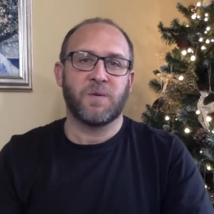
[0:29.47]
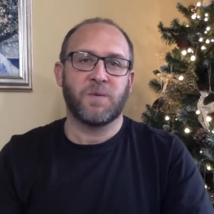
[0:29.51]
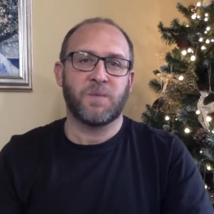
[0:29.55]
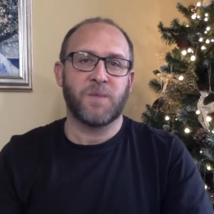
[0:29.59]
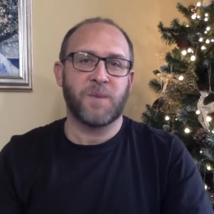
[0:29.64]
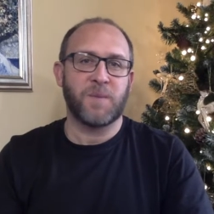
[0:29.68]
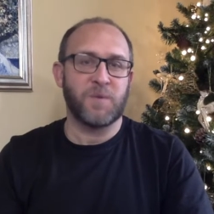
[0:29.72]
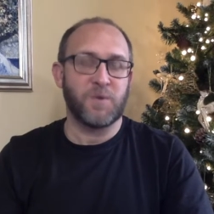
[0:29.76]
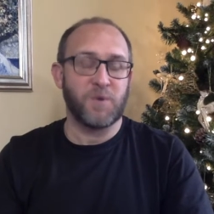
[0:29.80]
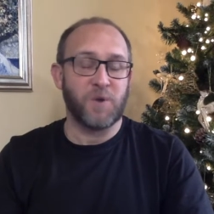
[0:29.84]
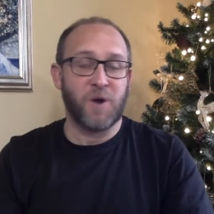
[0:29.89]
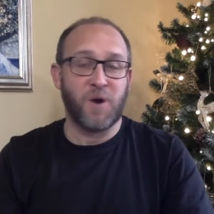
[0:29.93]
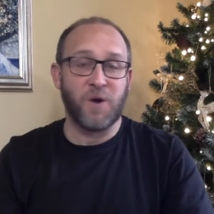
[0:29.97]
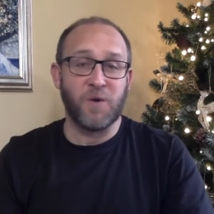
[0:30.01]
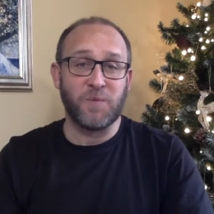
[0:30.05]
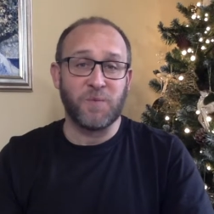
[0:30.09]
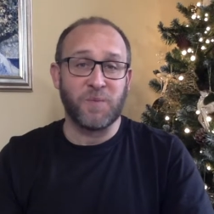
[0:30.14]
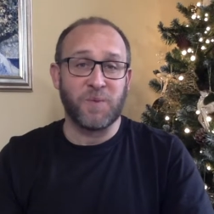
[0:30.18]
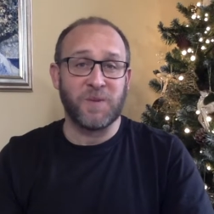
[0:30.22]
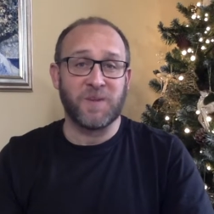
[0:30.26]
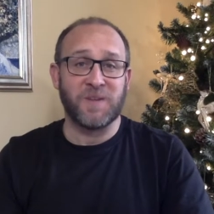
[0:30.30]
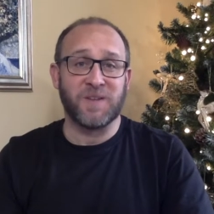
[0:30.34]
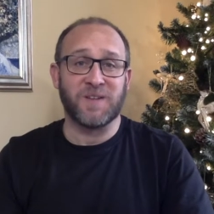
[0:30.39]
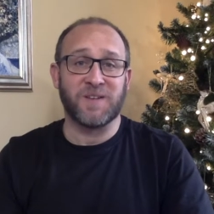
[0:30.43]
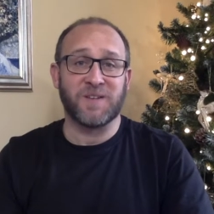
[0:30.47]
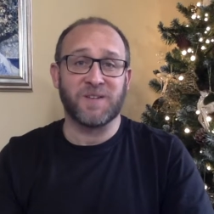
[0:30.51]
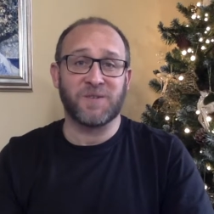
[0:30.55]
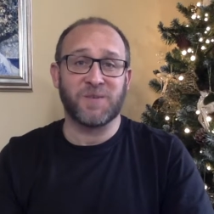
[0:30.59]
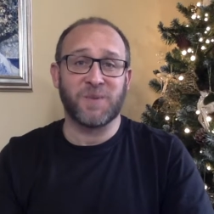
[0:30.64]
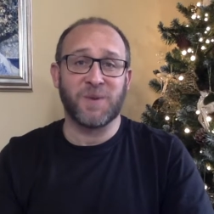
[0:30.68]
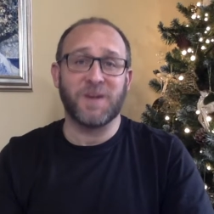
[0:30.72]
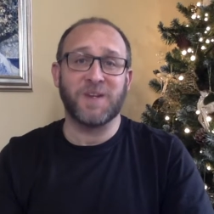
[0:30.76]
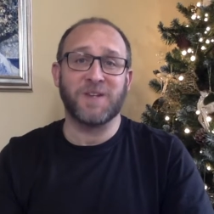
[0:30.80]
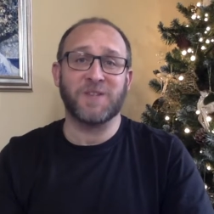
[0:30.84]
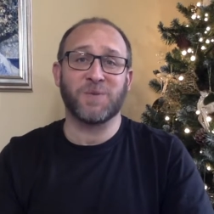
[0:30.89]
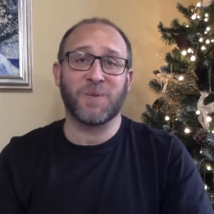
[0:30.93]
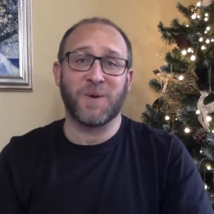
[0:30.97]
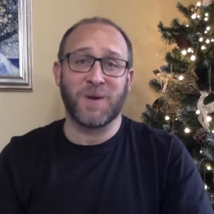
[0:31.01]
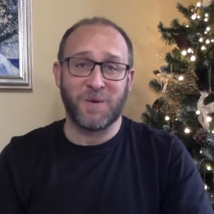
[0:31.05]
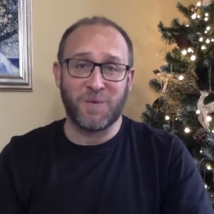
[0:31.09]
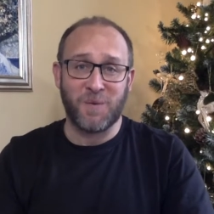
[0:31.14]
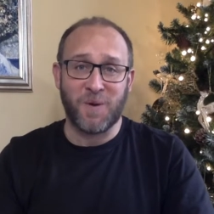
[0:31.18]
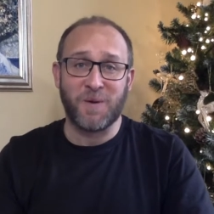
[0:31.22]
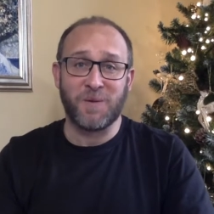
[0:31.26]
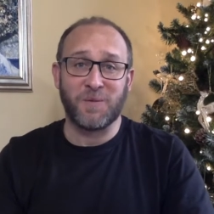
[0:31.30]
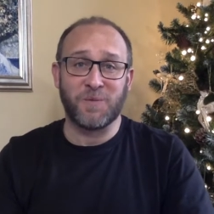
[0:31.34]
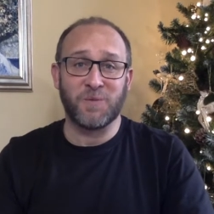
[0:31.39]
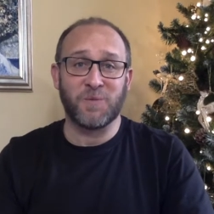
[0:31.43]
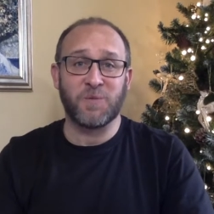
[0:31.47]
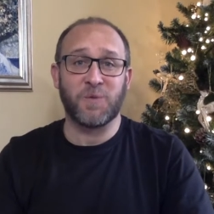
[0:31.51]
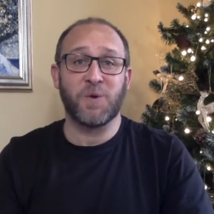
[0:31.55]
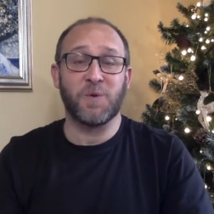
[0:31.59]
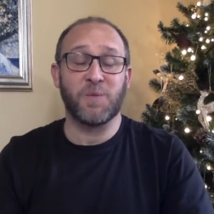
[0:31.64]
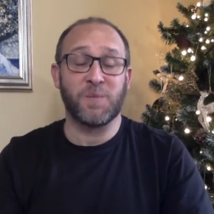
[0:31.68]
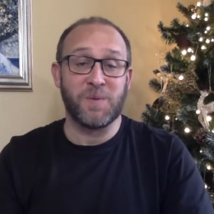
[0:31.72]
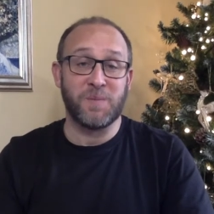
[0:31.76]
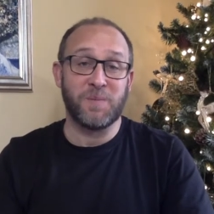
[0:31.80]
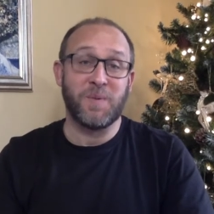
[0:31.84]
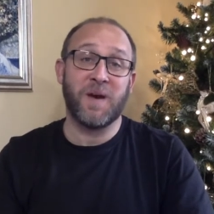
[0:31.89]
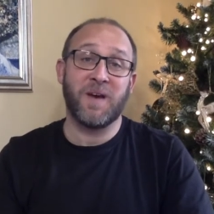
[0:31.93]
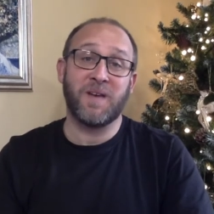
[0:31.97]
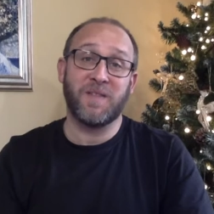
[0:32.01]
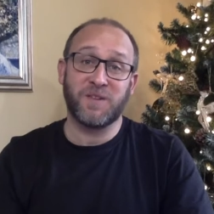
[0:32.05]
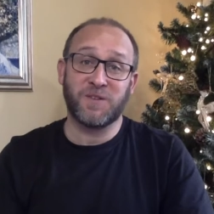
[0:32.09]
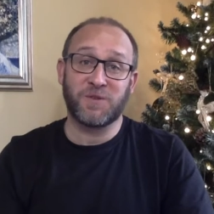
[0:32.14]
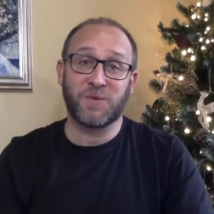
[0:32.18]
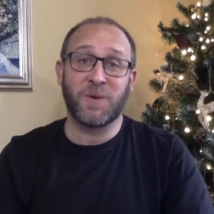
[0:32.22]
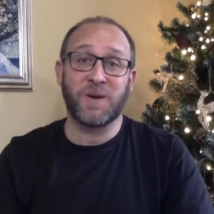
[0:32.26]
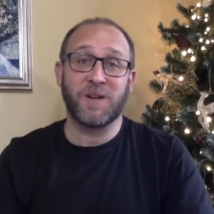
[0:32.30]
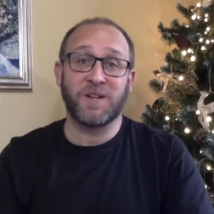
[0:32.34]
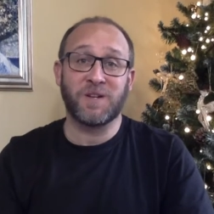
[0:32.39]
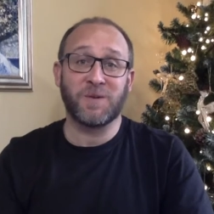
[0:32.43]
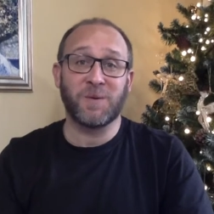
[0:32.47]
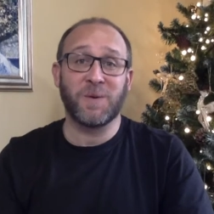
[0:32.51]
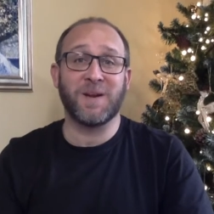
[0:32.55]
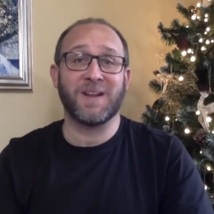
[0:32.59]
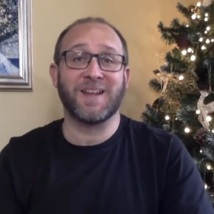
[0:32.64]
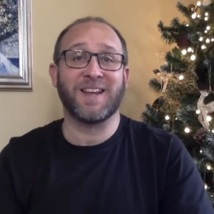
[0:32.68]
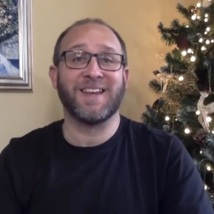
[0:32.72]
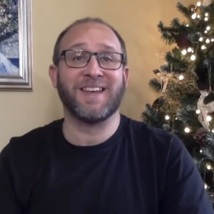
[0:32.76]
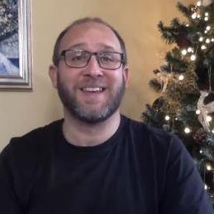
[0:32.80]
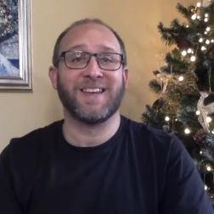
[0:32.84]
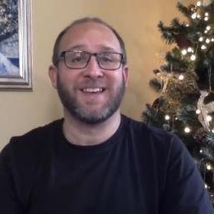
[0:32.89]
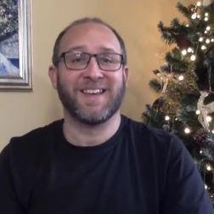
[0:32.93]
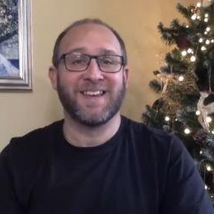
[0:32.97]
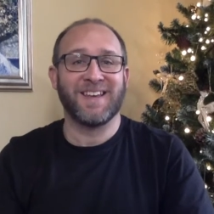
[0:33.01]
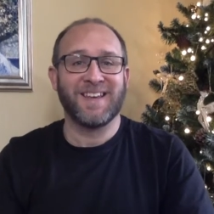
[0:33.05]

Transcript: maybe you're hoping that 2021 will be better than 2020.